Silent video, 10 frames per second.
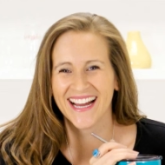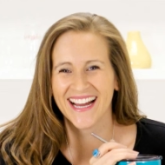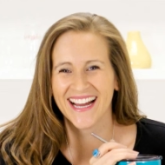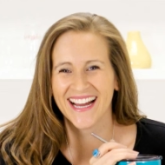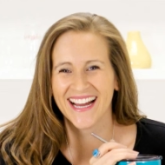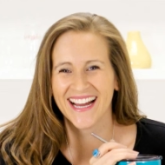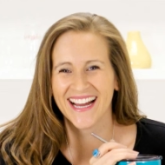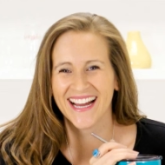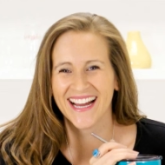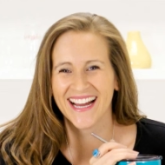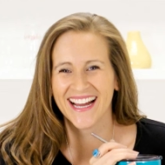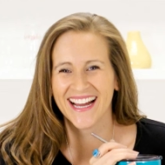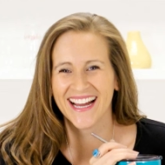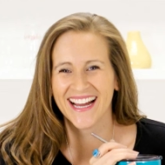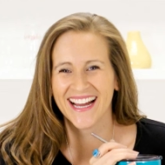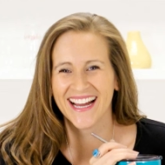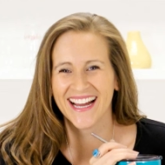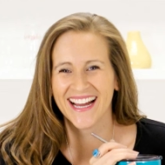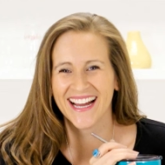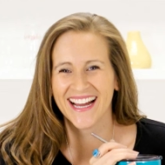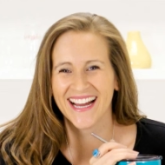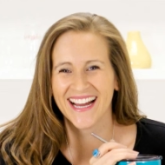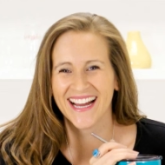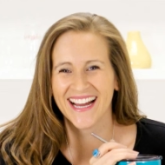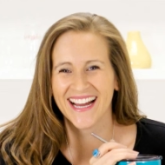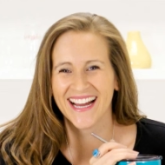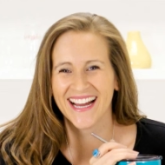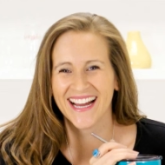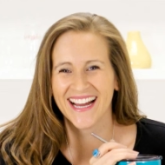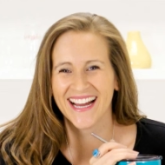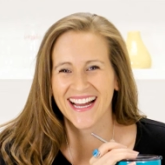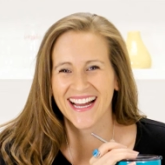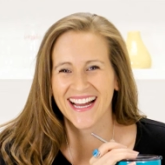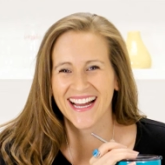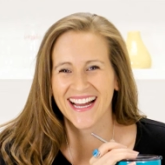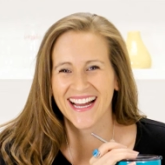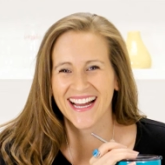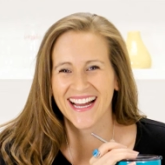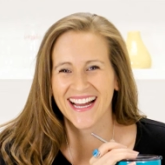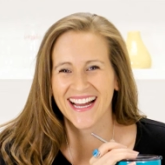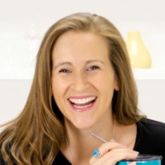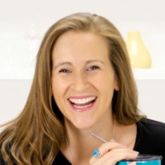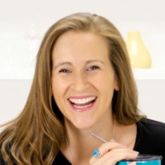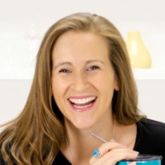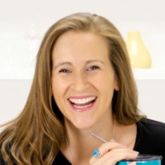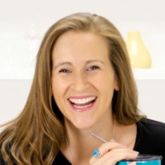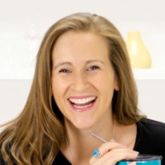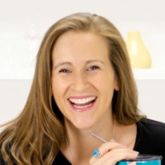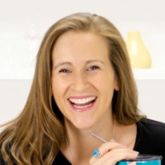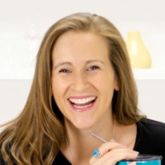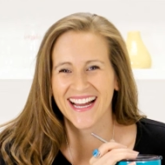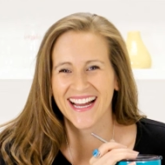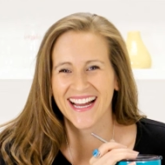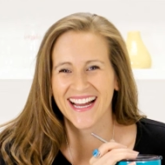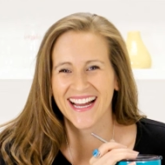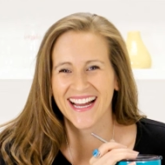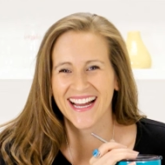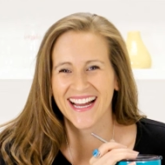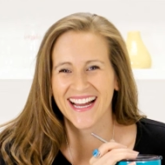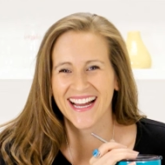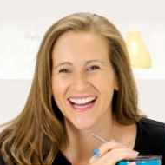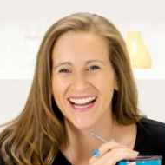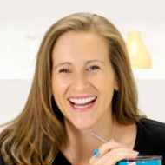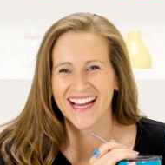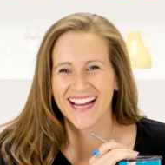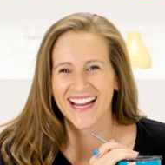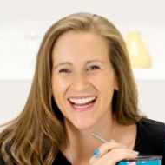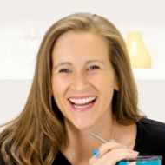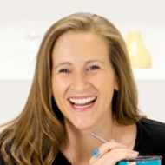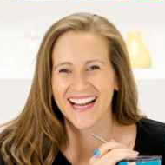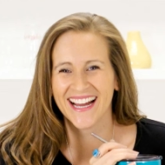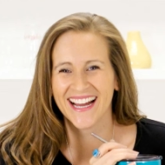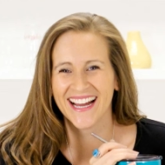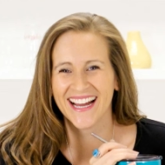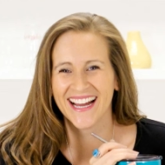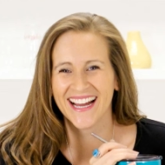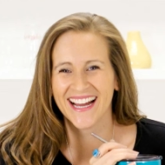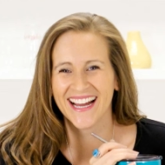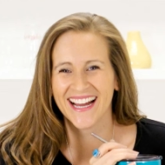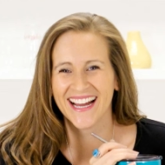This is a still picture; no speech is visible.